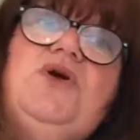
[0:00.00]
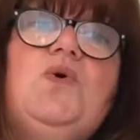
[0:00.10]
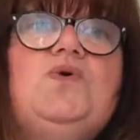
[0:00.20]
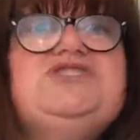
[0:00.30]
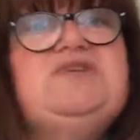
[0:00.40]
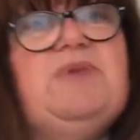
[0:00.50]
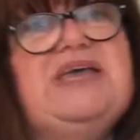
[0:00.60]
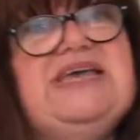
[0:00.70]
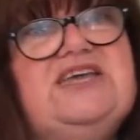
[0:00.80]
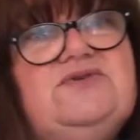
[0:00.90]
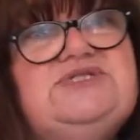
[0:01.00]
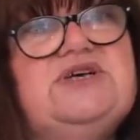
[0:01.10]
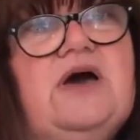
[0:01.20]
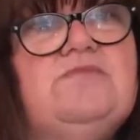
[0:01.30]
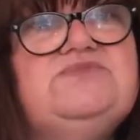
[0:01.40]
or she might get you to
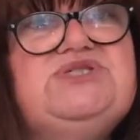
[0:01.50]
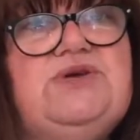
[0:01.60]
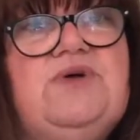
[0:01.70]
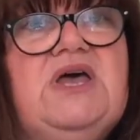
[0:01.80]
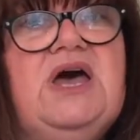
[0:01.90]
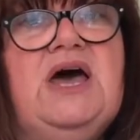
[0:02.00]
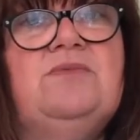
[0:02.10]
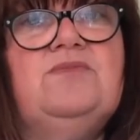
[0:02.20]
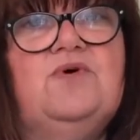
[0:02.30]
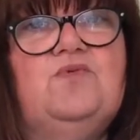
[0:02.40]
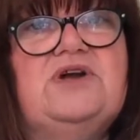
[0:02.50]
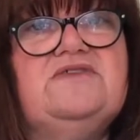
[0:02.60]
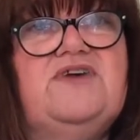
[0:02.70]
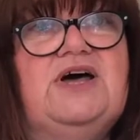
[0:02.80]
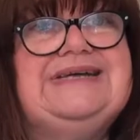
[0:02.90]
come to one
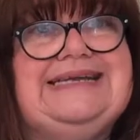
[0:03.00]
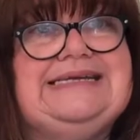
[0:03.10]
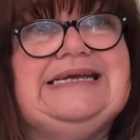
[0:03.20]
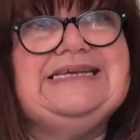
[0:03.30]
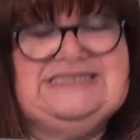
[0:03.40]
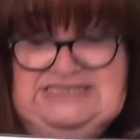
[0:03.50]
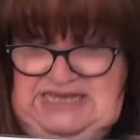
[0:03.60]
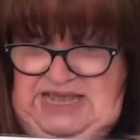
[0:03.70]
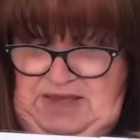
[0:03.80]
of her clinics.